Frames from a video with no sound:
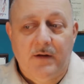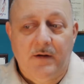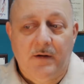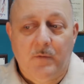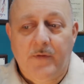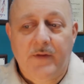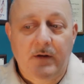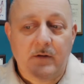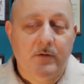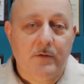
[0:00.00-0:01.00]
what they
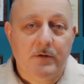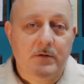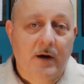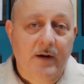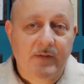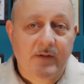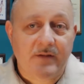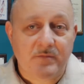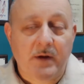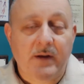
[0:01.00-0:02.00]
can do to try to
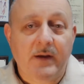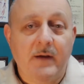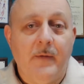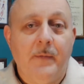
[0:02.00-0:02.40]
save money.